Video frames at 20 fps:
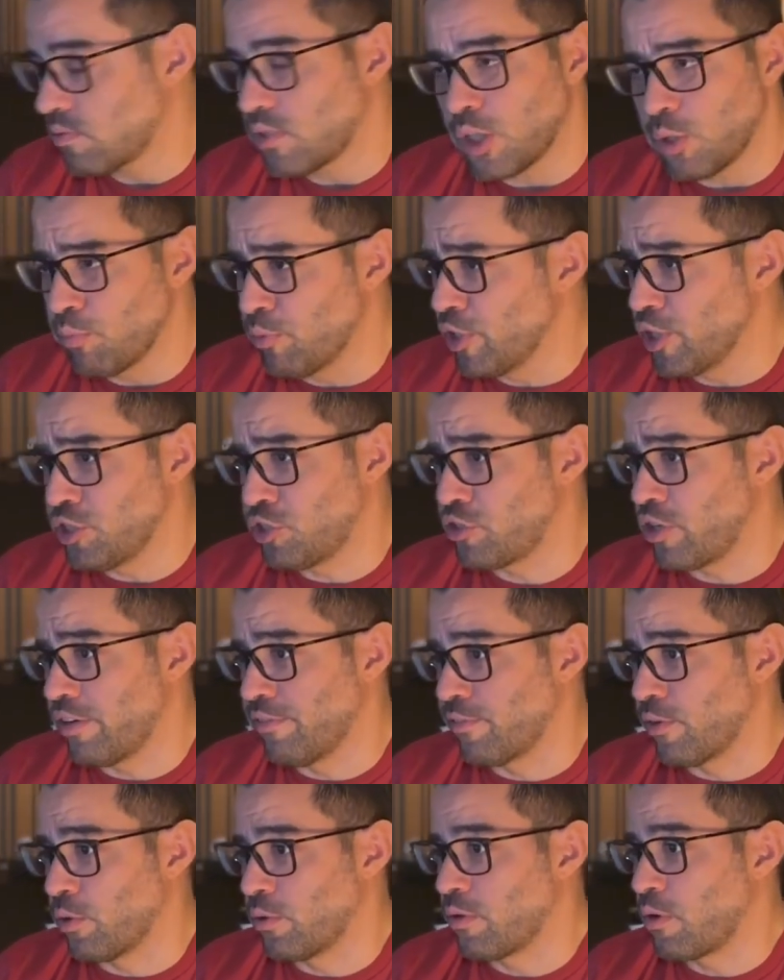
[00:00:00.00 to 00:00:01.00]
Pretty
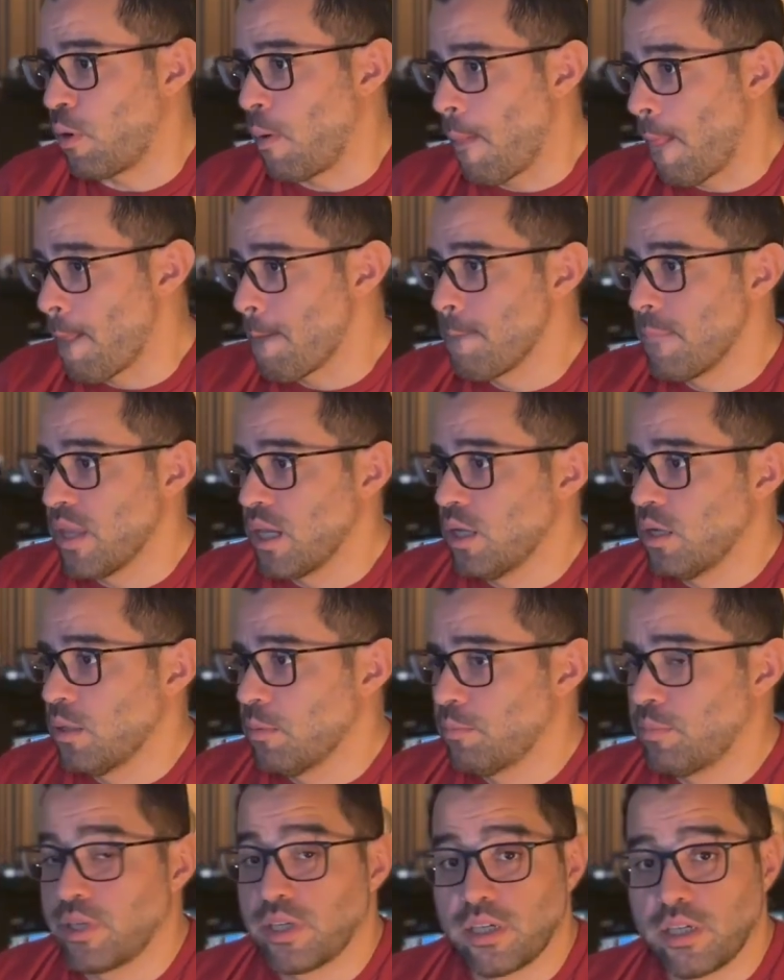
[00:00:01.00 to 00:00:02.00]
straightforward.
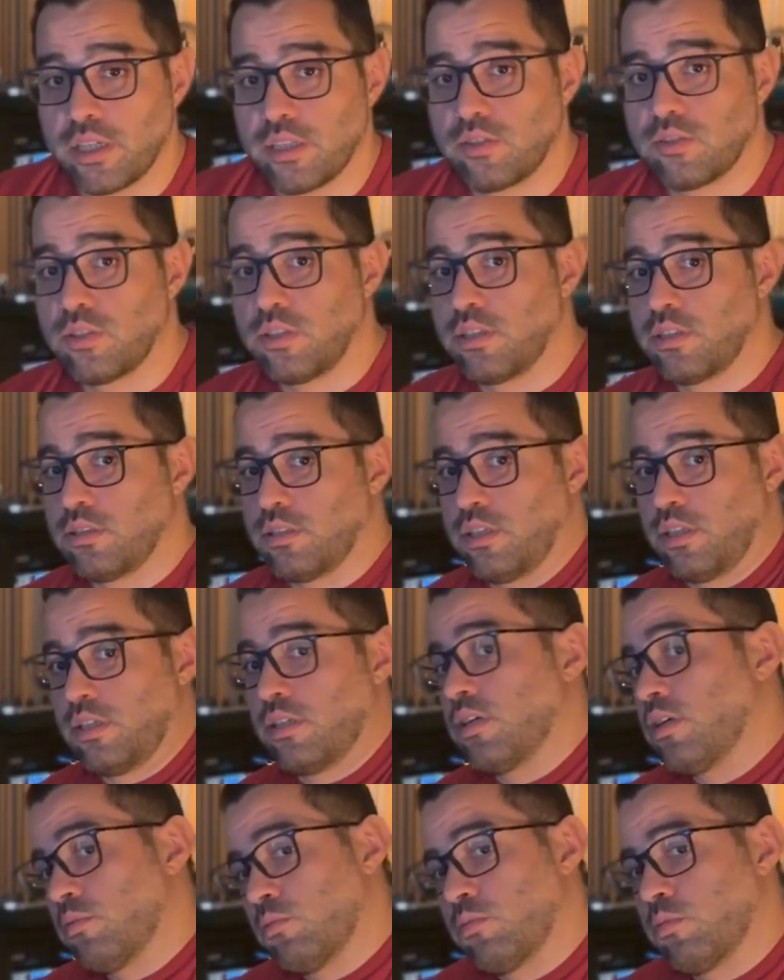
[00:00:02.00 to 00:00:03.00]
But I thought,
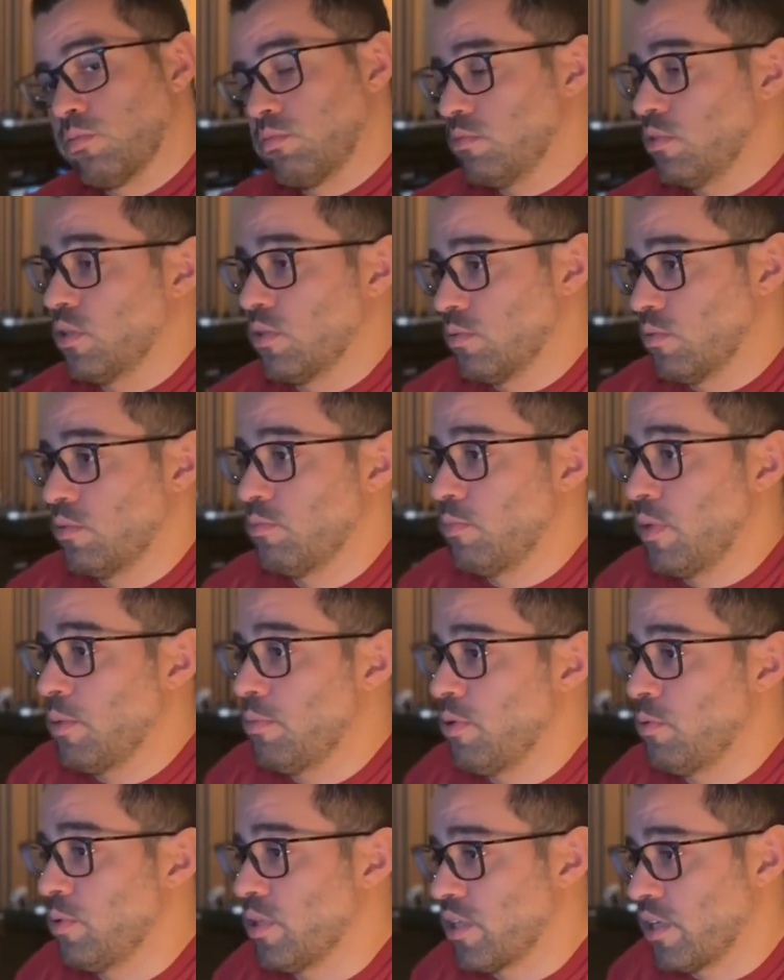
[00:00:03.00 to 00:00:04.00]

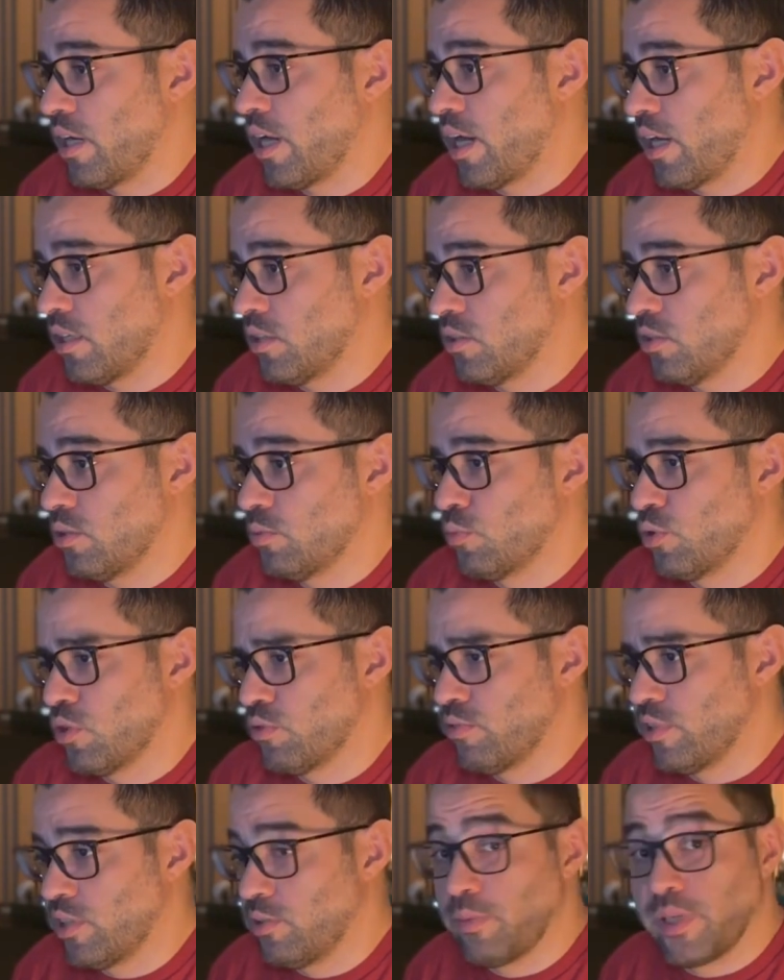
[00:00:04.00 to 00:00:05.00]
maybe we could add a little more
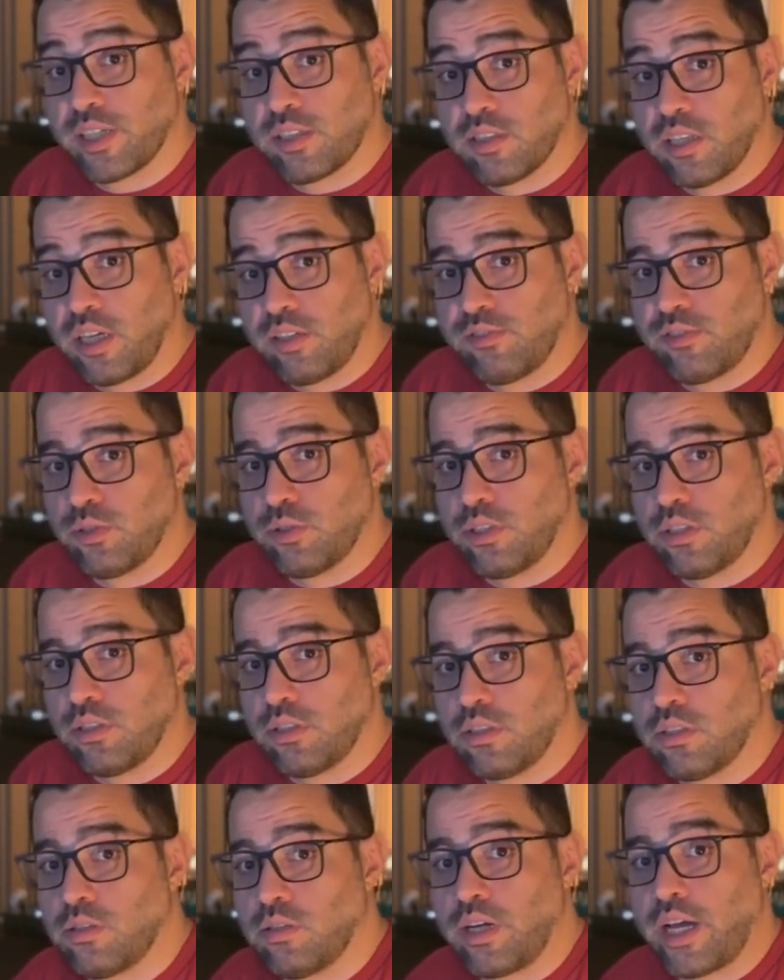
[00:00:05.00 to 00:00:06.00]
rhythmic life to it,
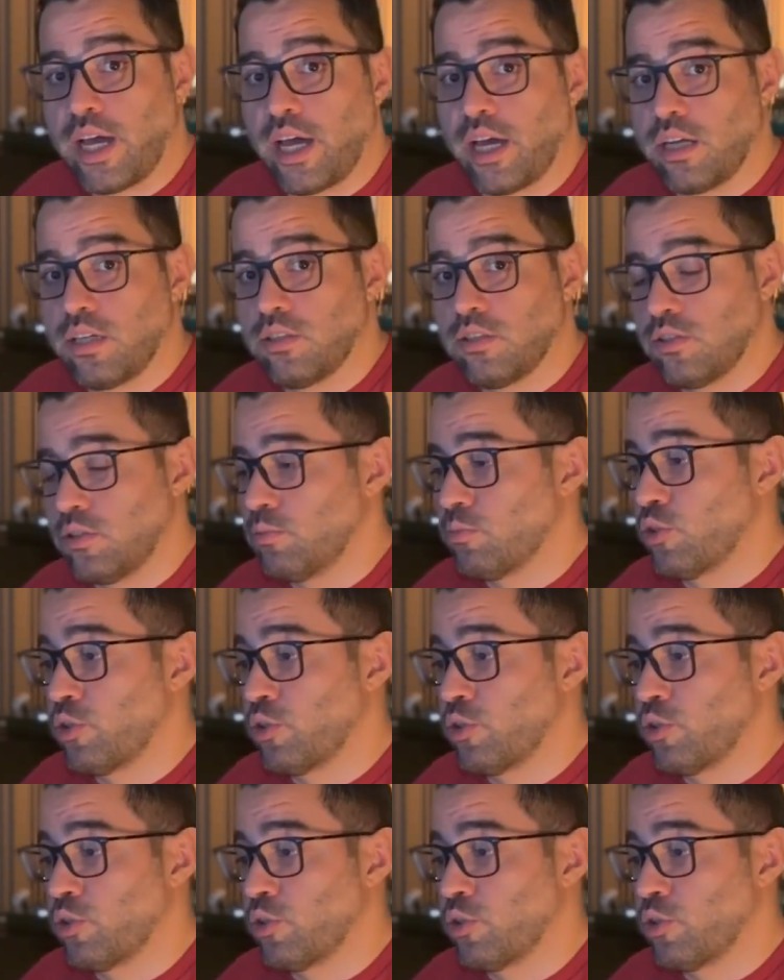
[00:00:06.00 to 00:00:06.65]
add a little more